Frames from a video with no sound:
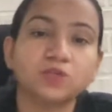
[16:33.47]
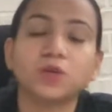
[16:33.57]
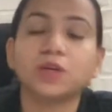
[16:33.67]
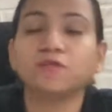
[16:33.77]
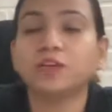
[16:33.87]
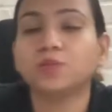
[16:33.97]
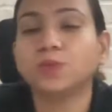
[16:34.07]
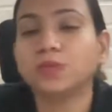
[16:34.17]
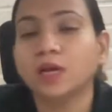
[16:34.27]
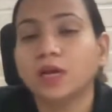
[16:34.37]
So if it
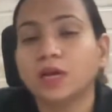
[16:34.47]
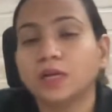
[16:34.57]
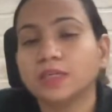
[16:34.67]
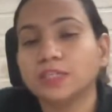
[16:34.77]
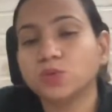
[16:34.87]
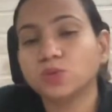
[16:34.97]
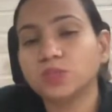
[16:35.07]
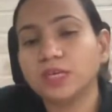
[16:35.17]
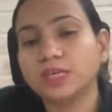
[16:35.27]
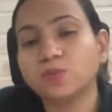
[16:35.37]
will
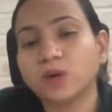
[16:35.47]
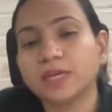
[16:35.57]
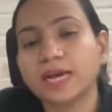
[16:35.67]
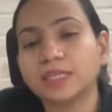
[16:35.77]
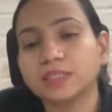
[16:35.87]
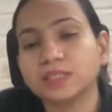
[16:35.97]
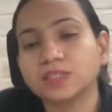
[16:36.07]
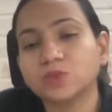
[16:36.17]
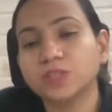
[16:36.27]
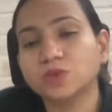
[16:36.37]
dissociate, what ions it
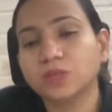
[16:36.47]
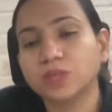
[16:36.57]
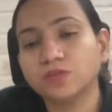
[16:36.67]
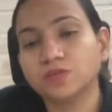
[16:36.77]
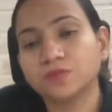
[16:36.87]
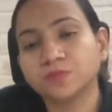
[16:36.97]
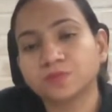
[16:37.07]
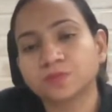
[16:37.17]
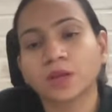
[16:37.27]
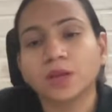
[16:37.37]
is going to give?
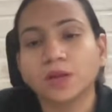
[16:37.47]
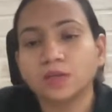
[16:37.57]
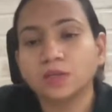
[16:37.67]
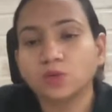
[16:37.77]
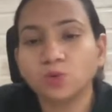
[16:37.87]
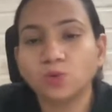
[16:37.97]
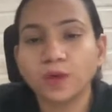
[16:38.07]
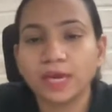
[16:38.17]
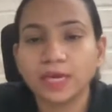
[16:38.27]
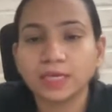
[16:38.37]

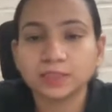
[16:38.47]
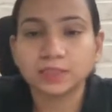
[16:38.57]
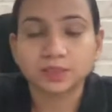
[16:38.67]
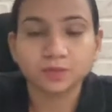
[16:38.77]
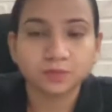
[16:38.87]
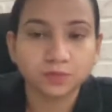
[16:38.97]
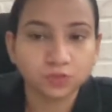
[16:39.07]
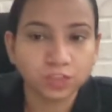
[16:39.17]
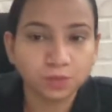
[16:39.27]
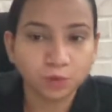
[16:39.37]
2As,
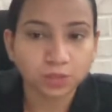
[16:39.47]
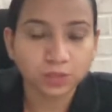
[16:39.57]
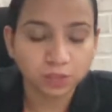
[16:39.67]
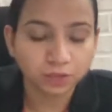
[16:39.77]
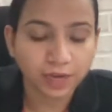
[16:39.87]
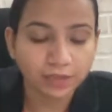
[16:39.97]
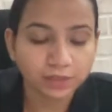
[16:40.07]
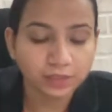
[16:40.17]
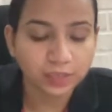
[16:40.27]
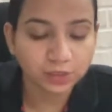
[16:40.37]
3 positive
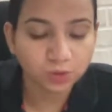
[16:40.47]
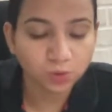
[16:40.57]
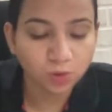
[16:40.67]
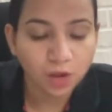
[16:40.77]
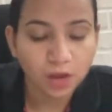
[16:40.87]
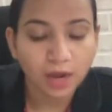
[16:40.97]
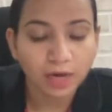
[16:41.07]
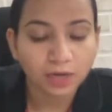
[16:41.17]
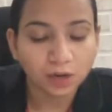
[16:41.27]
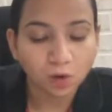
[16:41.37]
ion, yes or no?
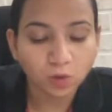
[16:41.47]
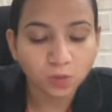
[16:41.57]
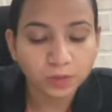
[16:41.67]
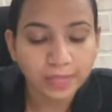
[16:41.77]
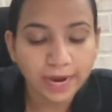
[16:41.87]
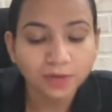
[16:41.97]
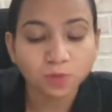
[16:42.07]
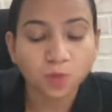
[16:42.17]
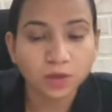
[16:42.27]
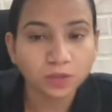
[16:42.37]
And along with
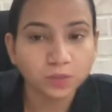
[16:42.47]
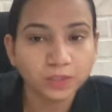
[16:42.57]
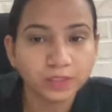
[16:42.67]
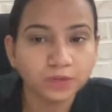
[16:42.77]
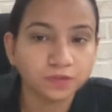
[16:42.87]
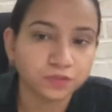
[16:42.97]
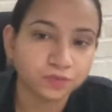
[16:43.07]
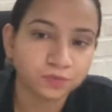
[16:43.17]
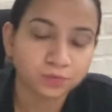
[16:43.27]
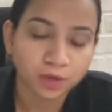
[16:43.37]
that, what it will give?
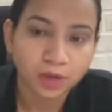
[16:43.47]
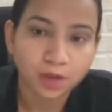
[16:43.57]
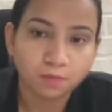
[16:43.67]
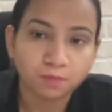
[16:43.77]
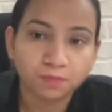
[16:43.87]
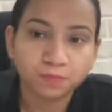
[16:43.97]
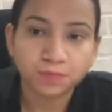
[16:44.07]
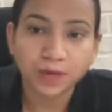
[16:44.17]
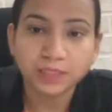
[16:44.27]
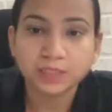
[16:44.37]

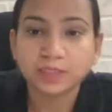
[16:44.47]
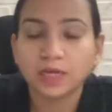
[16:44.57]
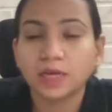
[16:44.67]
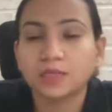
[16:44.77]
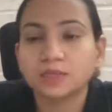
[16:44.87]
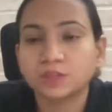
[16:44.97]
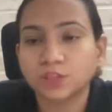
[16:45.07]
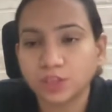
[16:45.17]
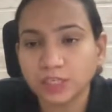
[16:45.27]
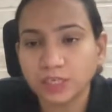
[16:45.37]
Plus
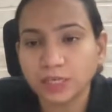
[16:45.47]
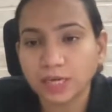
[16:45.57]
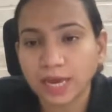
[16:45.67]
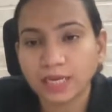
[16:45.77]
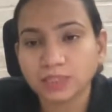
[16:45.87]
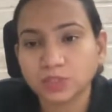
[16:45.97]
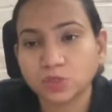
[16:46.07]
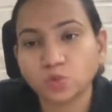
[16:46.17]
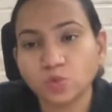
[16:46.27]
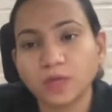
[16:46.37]

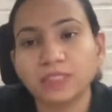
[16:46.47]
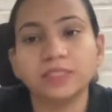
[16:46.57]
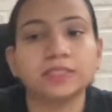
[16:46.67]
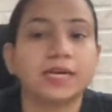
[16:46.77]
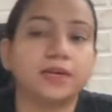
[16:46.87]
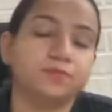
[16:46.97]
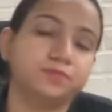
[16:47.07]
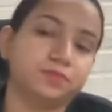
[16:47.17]
3S2 minus ion.